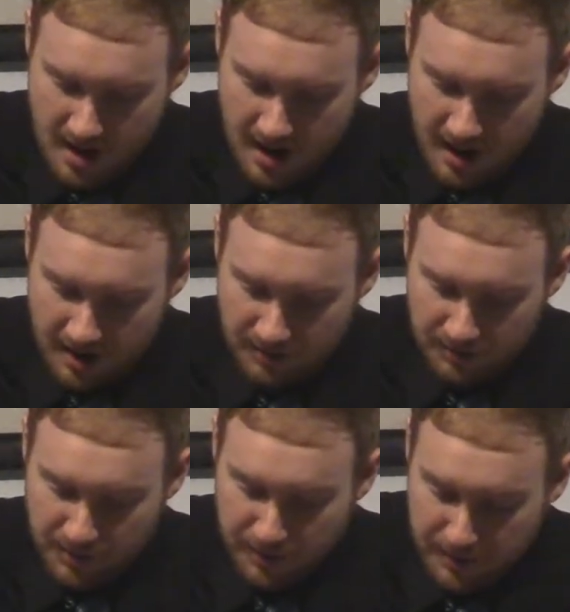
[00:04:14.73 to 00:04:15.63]

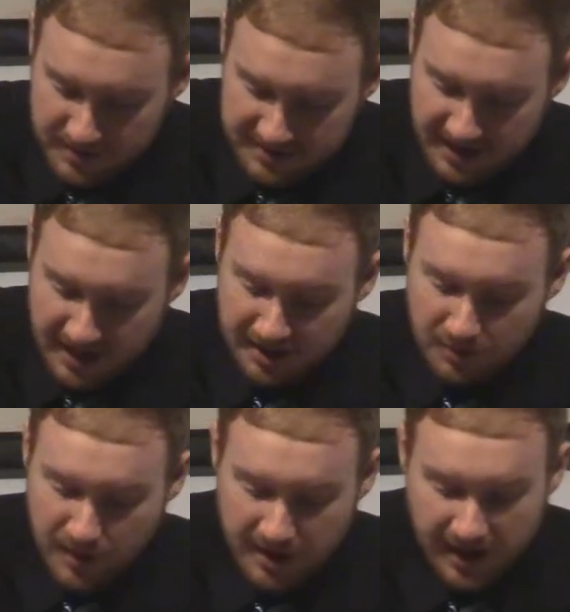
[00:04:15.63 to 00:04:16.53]
When we were
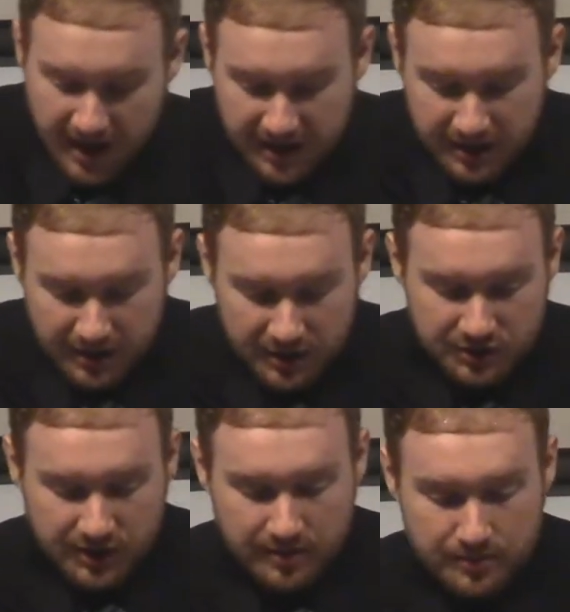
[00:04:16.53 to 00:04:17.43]
deciding where to hike on our
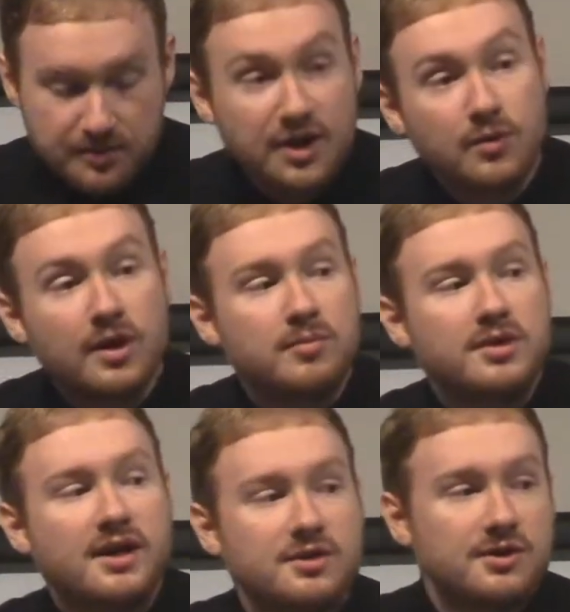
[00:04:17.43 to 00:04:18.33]
trip, there were a
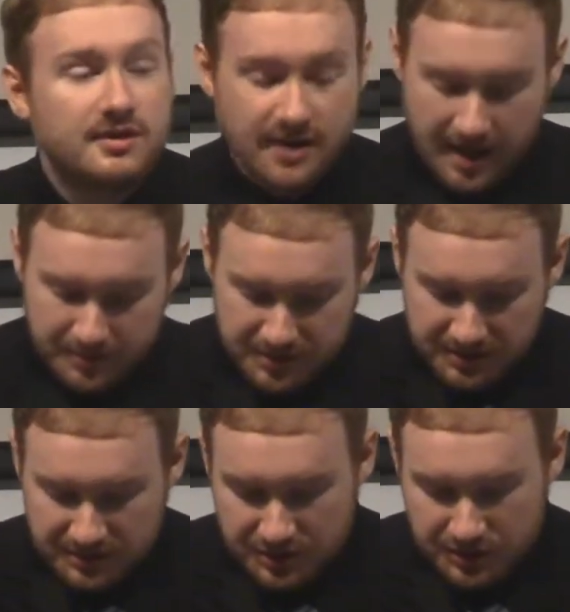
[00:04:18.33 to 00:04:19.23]
plethora of
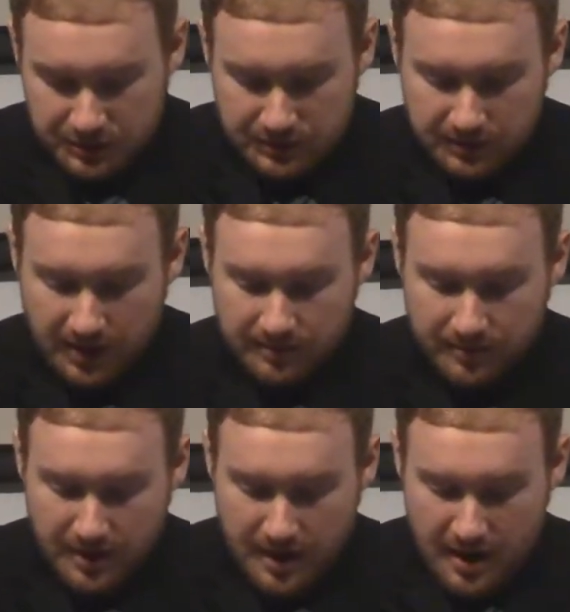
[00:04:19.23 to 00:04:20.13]
options to choose
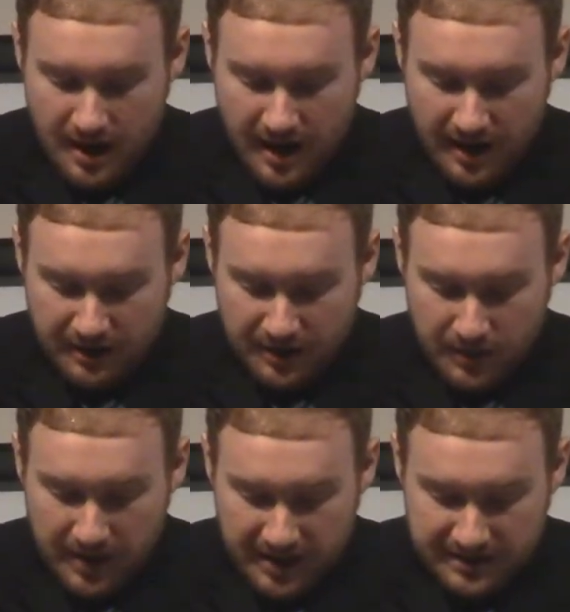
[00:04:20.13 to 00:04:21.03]
from. There
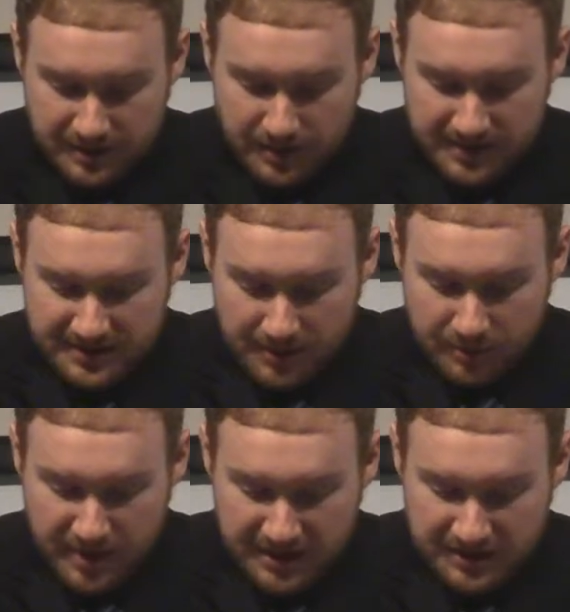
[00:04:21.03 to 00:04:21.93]
were easy ones that
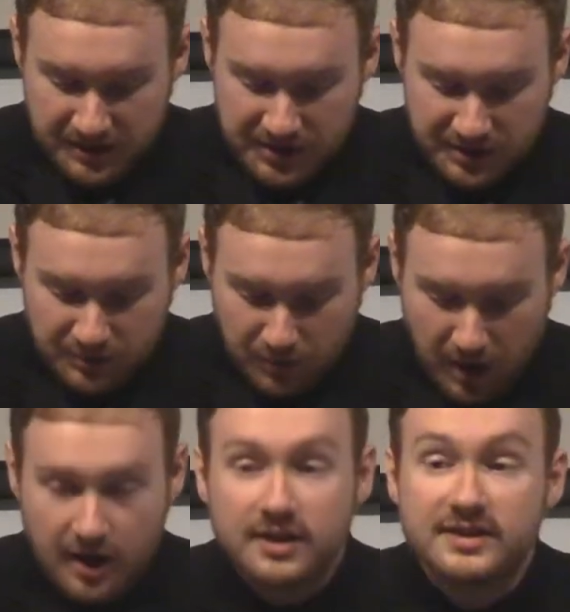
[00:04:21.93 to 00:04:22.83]
were basically just
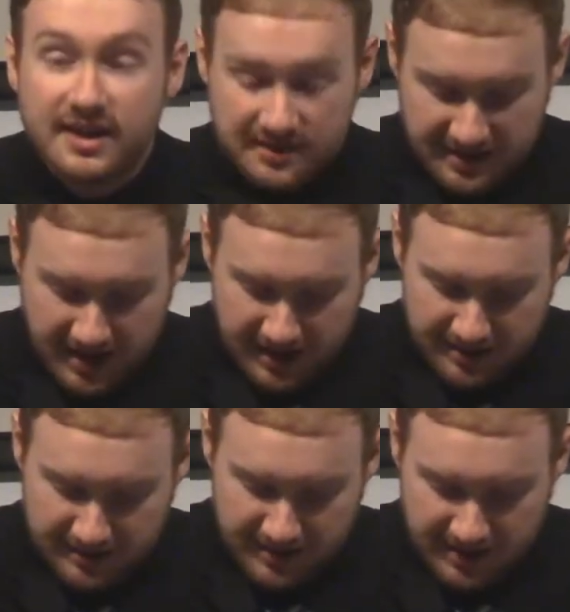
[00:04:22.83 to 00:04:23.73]
walks outside
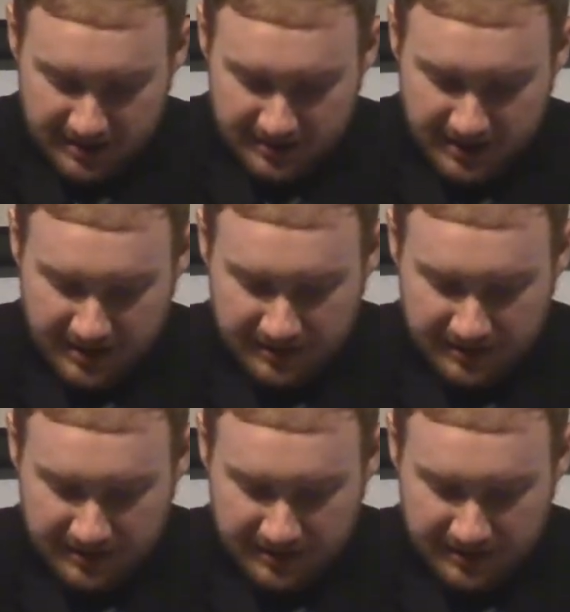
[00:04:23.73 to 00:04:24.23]
at